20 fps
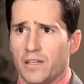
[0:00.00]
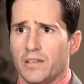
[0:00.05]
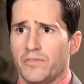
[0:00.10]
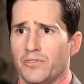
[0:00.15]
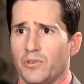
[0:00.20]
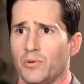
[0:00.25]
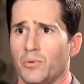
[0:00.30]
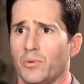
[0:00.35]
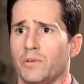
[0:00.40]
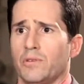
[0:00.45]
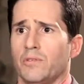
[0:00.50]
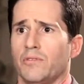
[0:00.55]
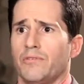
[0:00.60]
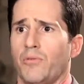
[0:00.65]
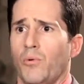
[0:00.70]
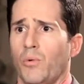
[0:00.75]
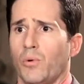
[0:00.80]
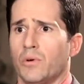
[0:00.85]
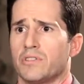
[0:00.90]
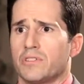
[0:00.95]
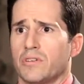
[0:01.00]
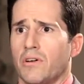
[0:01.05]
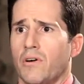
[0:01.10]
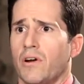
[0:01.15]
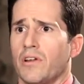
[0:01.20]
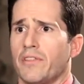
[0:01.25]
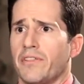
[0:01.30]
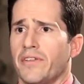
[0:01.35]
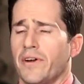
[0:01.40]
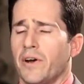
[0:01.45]
if you will, for
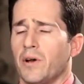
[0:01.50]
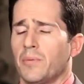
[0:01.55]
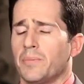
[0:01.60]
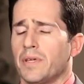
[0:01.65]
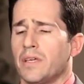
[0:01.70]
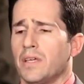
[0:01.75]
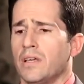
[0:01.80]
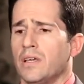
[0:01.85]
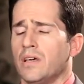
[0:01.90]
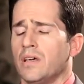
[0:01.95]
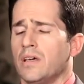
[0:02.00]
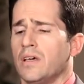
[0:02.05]
scar therapy.